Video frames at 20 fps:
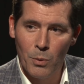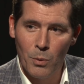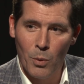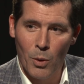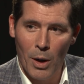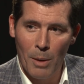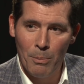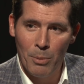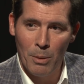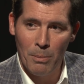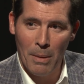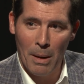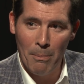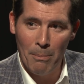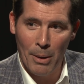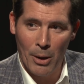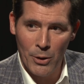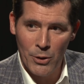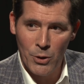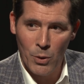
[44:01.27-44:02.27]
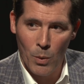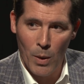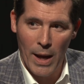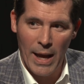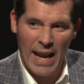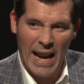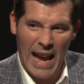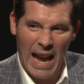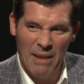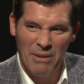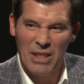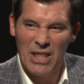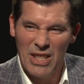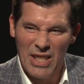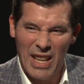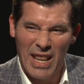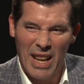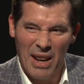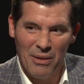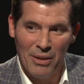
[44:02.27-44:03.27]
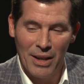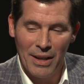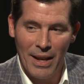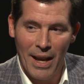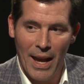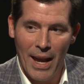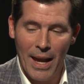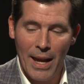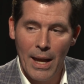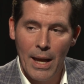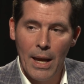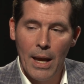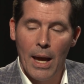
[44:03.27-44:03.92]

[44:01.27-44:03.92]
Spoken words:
where I put my belts away and I have to see it every day,